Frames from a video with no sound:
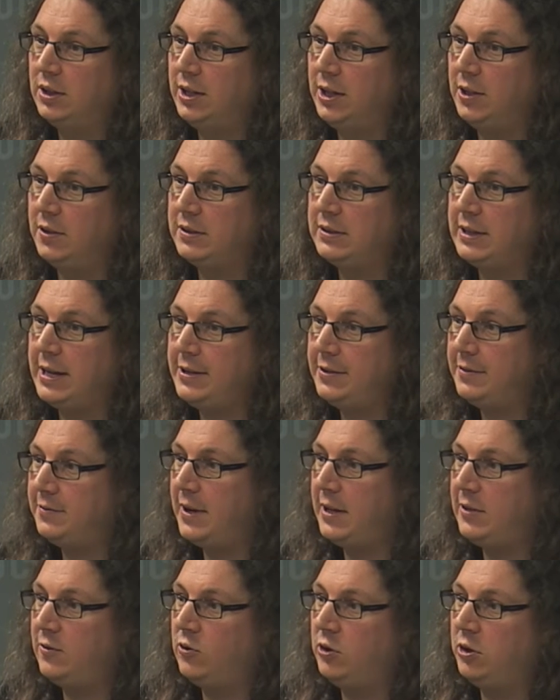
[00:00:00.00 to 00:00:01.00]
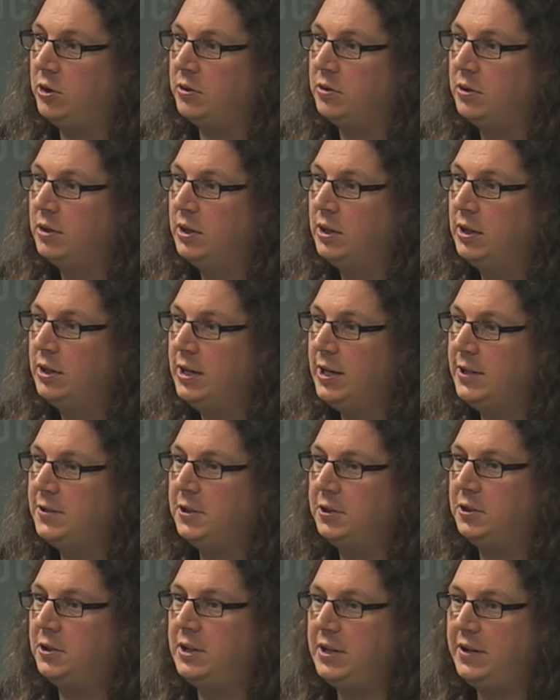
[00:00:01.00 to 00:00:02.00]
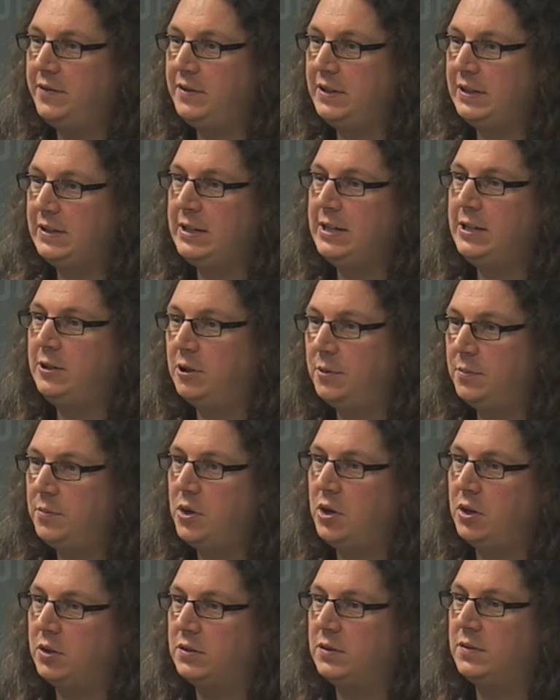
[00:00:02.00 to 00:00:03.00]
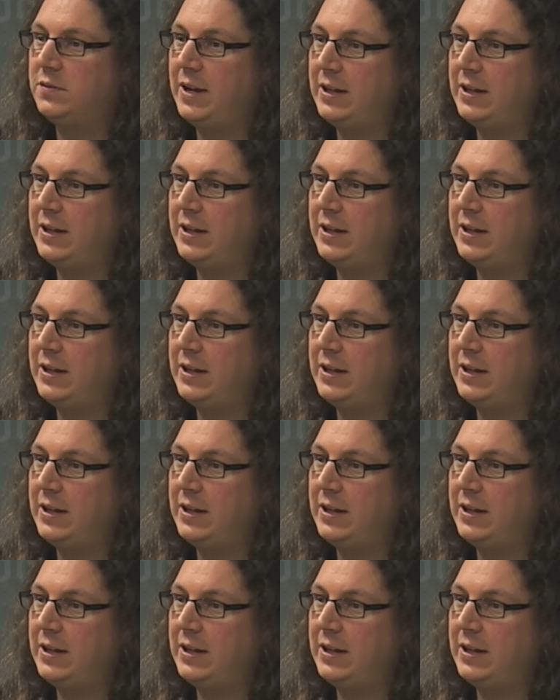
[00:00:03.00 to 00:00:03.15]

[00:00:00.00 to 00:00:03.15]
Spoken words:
in a sense that it's not only this little box,